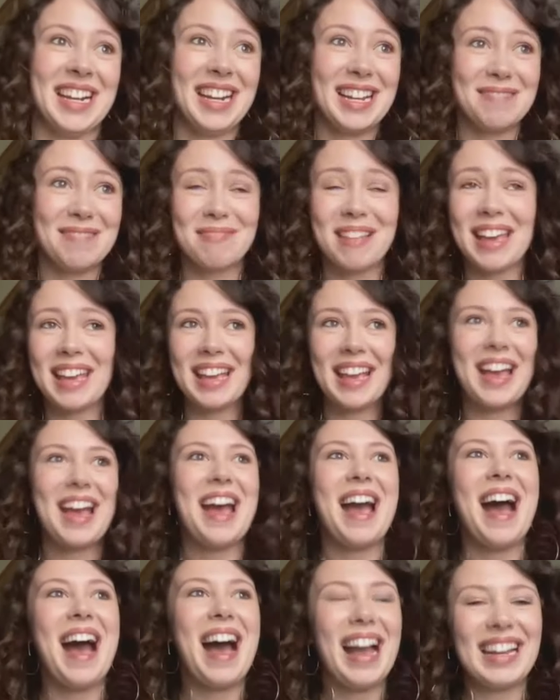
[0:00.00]
and I'm like,
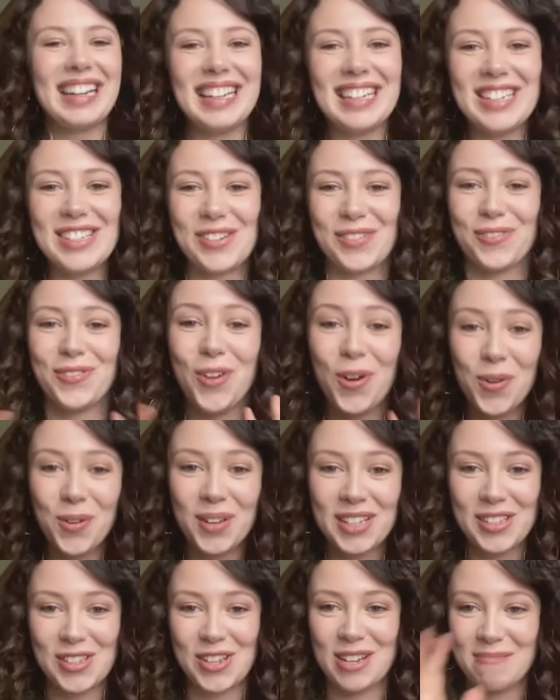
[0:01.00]
I need to
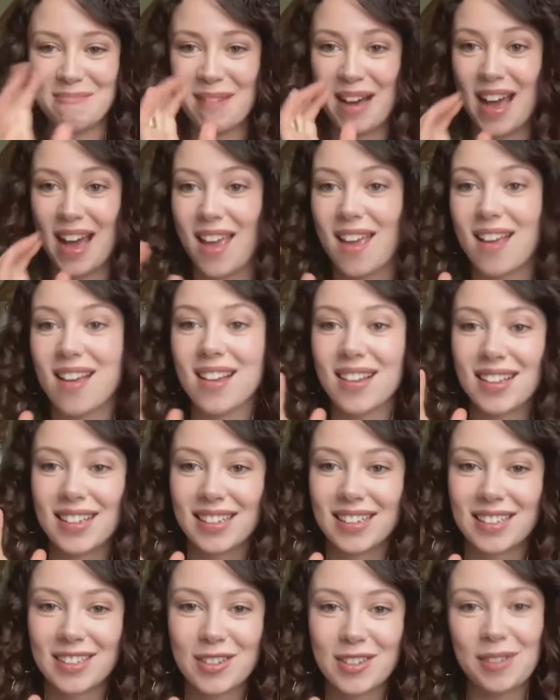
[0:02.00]
focus on my
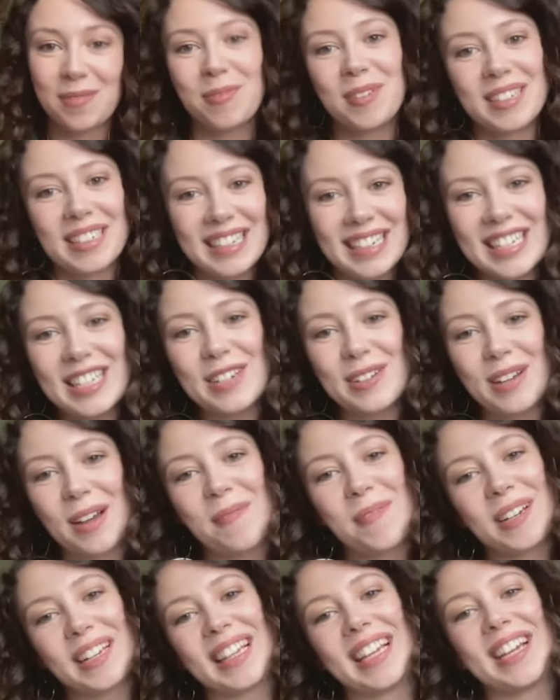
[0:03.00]
yeah, we need to. I
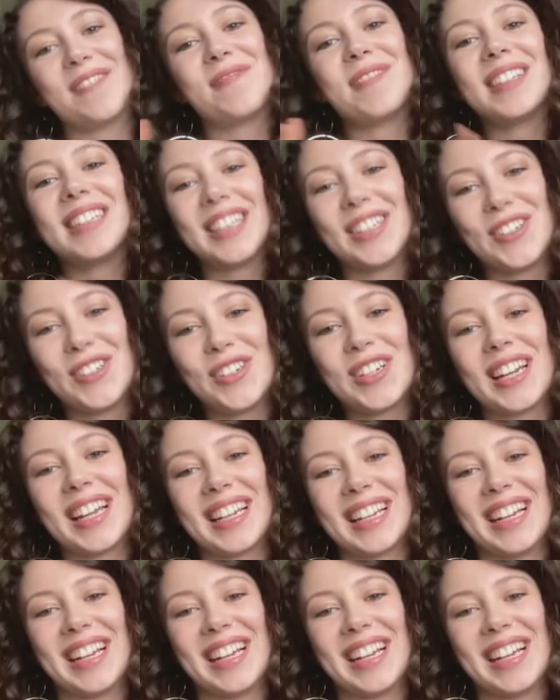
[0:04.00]
want to get really good at